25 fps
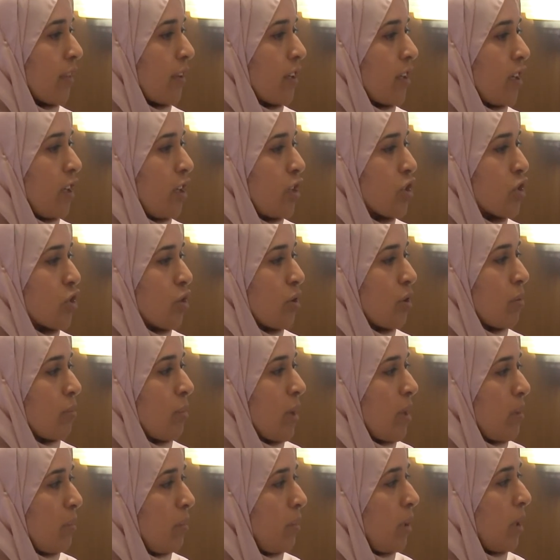region,
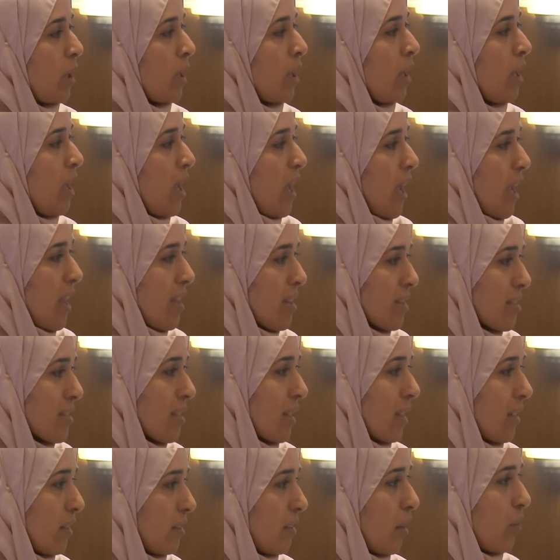maybe is a
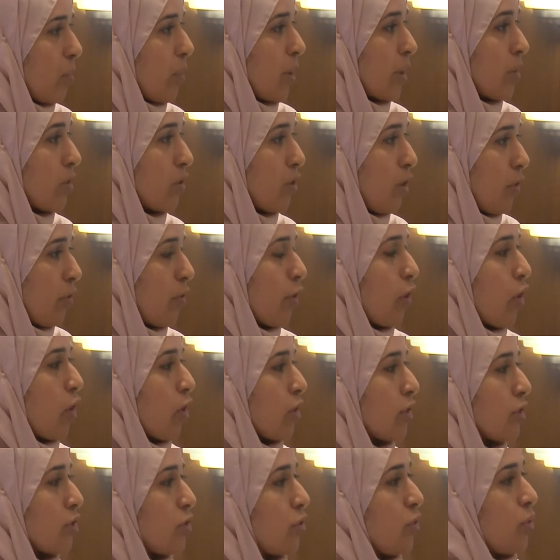little bit
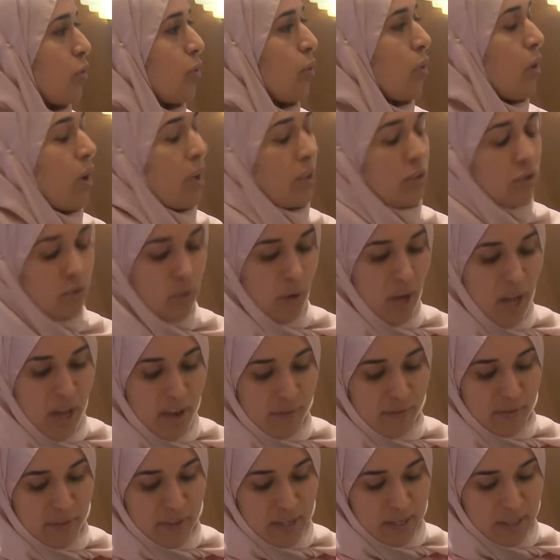difficult to
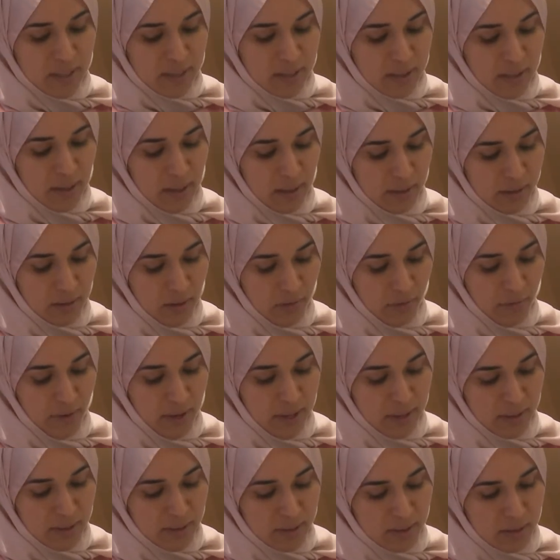have this
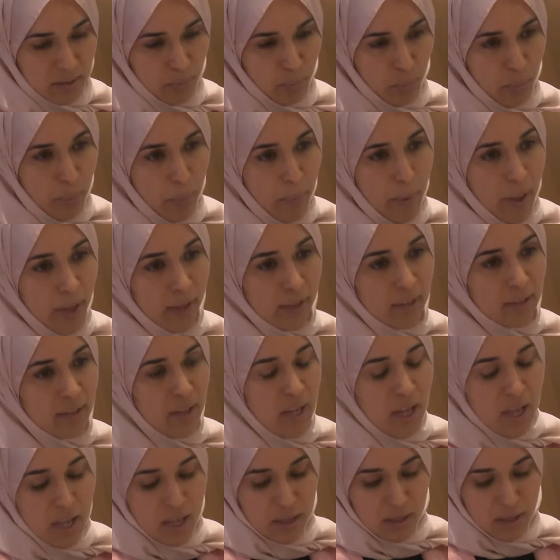defense
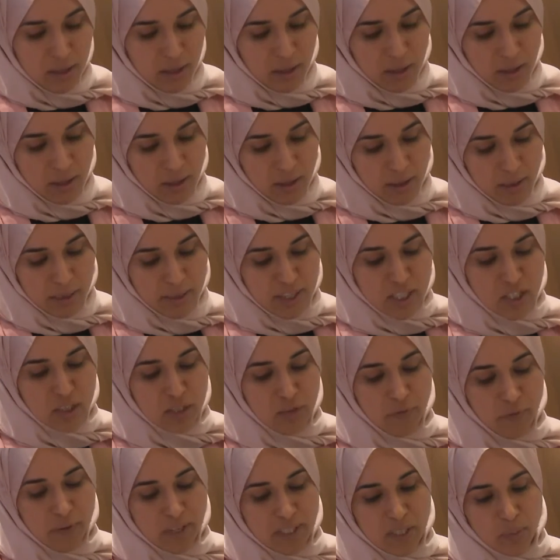pact.
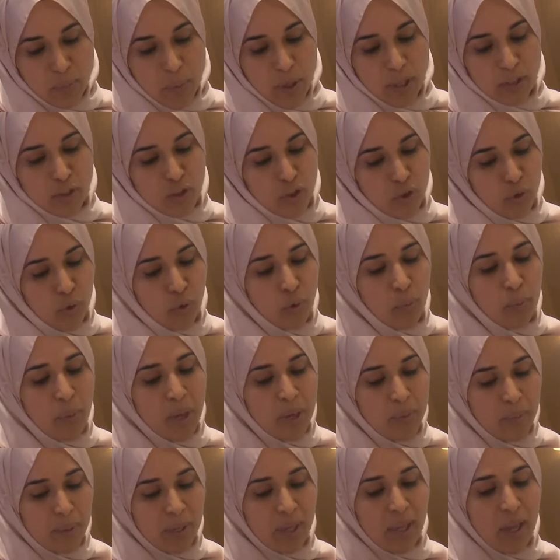So
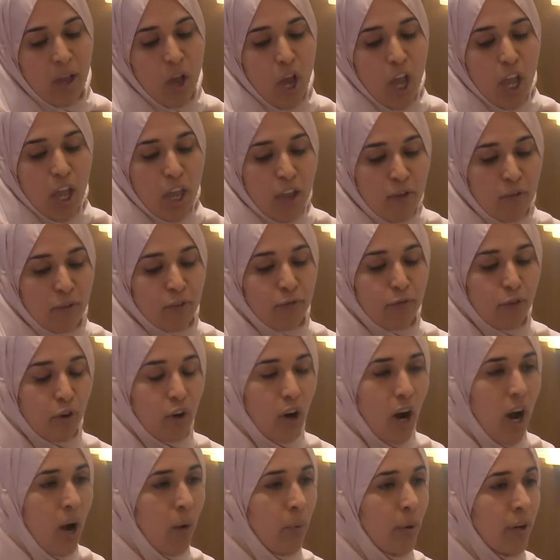maybe even for
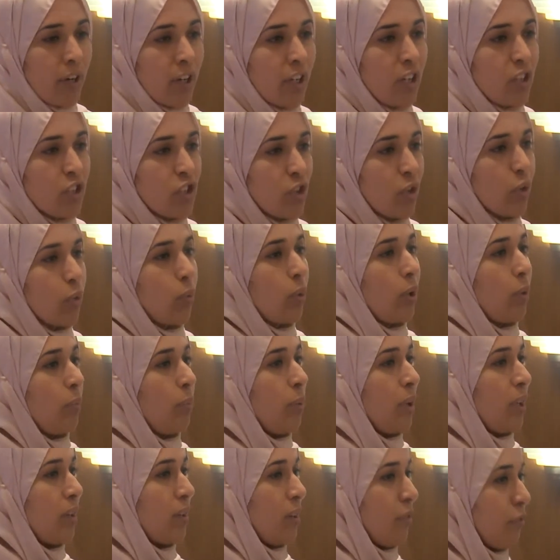our region will
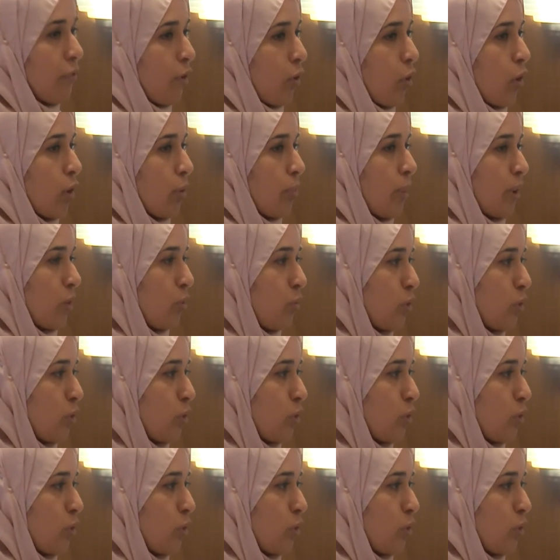be difficult, but we